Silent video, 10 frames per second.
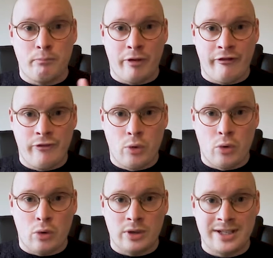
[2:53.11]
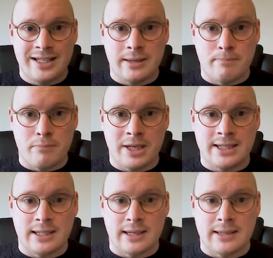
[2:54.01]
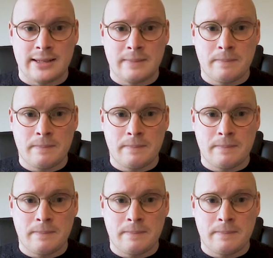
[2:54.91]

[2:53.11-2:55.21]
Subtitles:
before submitting it.